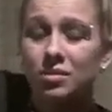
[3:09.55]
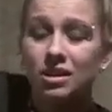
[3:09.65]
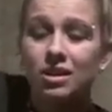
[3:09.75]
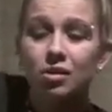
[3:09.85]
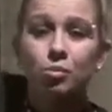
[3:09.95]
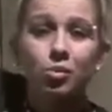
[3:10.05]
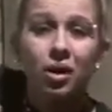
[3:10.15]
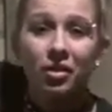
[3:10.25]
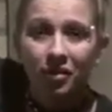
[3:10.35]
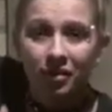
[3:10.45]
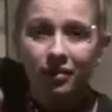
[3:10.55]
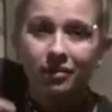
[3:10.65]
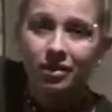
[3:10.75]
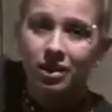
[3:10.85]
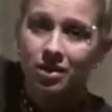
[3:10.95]
We think her brother
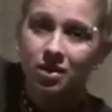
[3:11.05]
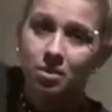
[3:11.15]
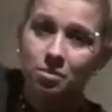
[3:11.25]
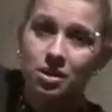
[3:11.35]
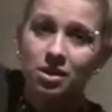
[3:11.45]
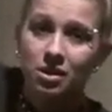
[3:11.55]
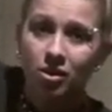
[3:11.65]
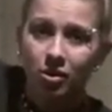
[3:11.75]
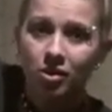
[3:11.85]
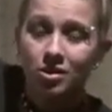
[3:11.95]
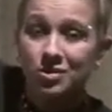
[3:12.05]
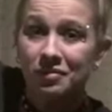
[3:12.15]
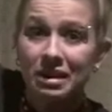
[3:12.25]
ended up killing her because we